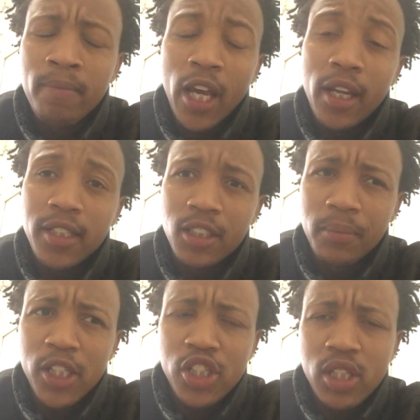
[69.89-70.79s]
And I did
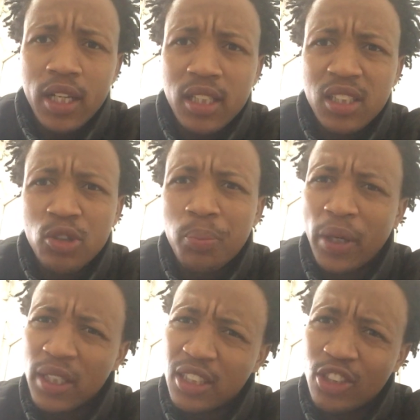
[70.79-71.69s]
mention that
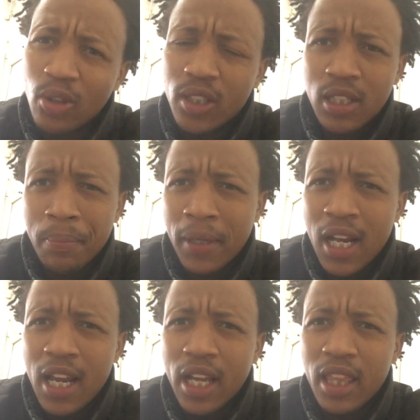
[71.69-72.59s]
Preez is not the
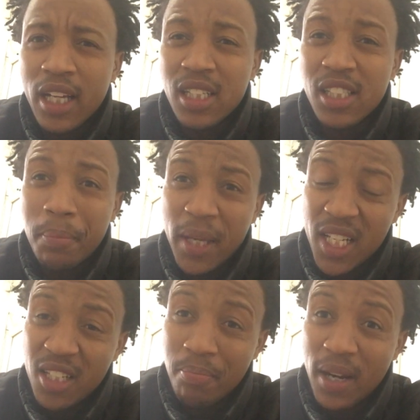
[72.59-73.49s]
player like that. He's a
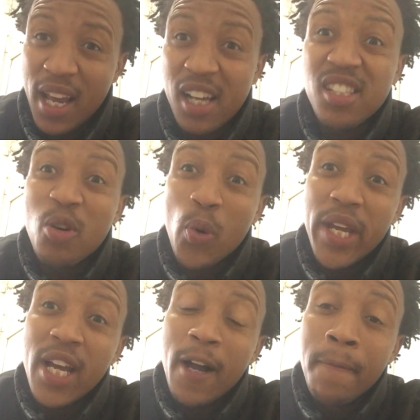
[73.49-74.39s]
pacey player, he's a
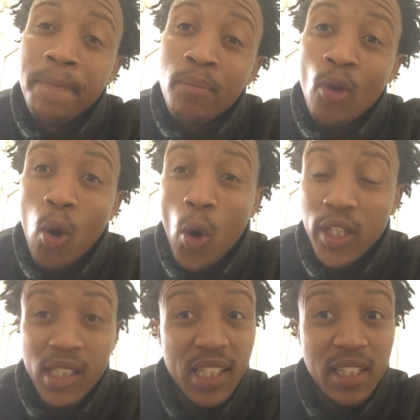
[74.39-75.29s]
winger or
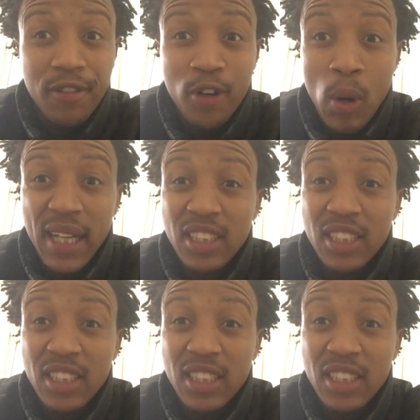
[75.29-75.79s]
he's a centre forward.